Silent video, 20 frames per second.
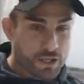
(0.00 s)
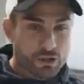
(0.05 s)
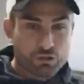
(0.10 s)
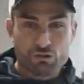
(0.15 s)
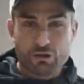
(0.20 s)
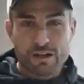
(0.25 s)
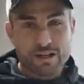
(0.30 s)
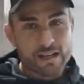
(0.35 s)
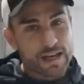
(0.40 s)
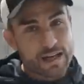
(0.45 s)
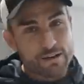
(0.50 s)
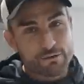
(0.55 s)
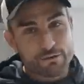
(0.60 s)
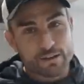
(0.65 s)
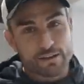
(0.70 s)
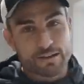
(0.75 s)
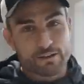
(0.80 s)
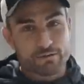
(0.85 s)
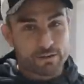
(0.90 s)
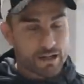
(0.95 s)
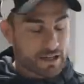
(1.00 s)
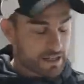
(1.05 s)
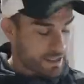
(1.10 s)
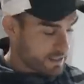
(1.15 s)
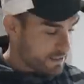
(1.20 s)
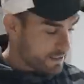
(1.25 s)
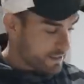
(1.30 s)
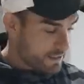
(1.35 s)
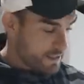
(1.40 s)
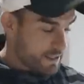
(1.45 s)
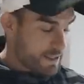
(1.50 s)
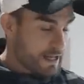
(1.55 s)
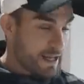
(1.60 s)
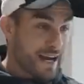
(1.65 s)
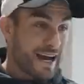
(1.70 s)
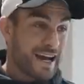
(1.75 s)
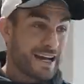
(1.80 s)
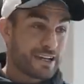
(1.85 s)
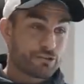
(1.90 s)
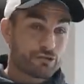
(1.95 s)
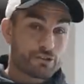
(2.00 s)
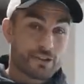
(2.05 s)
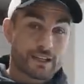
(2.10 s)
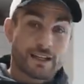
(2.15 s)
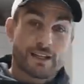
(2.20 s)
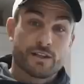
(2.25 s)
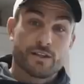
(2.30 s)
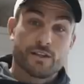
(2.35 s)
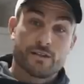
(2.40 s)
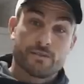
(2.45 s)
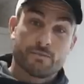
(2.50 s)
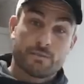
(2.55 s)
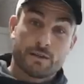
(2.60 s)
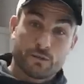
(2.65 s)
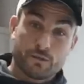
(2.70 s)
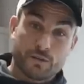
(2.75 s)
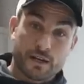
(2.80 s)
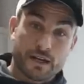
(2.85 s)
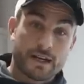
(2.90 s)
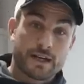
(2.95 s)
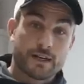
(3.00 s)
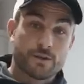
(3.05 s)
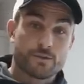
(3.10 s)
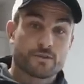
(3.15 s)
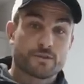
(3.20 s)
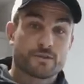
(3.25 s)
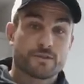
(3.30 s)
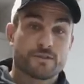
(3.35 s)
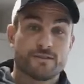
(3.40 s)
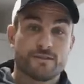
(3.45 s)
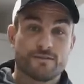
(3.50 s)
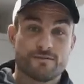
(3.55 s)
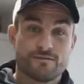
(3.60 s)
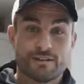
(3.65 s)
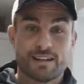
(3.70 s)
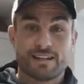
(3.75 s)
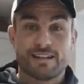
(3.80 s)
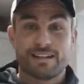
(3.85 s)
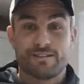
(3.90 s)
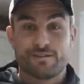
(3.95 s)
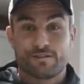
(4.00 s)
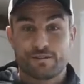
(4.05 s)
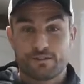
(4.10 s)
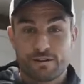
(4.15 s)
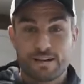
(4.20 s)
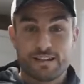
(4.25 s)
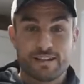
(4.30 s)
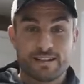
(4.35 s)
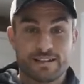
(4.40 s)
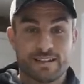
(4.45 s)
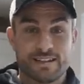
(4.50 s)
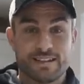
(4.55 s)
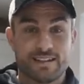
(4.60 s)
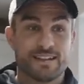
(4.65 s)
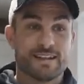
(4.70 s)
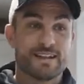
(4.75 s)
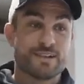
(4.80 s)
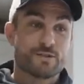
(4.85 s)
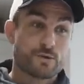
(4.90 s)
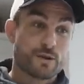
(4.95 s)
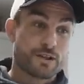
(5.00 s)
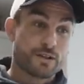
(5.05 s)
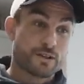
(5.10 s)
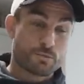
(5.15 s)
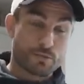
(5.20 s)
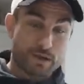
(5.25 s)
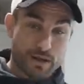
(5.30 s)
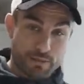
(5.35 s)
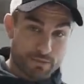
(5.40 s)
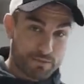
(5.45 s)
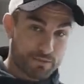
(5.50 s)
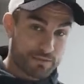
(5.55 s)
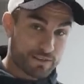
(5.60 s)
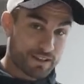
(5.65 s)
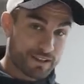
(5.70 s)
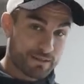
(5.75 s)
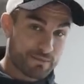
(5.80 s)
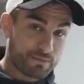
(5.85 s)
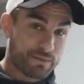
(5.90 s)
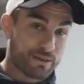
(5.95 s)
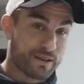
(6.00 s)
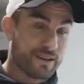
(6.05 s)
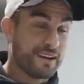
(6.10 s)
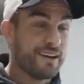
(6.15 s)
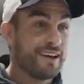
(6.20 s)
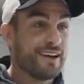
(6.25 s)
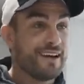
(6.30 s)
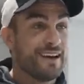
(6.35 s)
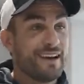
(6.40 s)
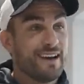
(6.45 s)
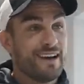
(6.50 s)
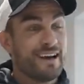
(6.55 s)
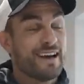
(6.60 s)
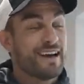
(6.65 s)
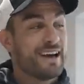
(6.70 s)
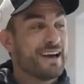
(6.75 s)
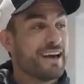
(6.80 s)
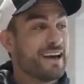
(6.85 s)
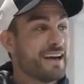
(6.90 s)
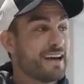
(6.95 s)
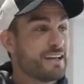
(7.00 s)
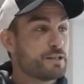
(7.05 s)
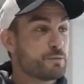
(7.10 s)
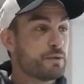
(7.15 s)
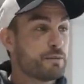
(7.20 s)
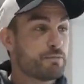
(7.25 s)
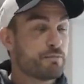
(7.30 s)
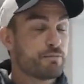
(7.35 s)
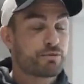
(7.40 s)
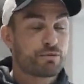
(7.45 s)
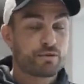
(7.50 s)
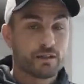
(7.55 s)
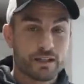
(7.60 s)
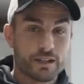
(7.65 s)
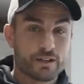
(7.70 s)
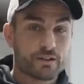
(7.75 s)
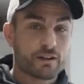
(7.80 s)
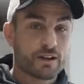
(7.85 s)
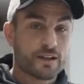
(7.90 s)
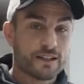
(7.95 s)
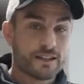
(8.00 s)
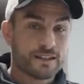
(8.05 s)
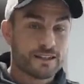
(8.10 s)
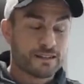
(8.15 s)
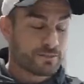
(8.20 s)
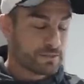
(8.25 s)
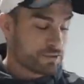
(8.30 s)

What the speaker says: trying to get everything ready, and trying to get my other house ready for renting, as well as prepping for the Olympia, has been pretty crazy.